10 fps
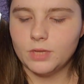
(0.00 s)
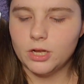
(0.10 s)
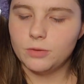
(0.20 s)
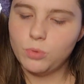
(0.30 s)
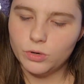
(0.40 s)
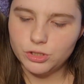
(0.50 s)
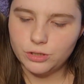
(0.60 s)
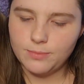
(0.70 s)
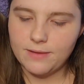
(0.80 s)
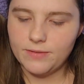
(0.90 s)
a good portion
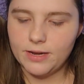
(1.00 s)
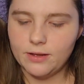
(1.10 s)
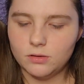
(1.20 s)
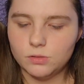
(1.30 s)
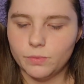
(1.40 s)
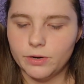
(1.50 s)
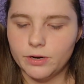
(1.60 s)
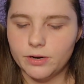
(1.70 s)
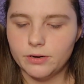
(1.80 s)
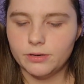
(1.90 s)
of my videos
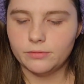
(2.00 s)
were,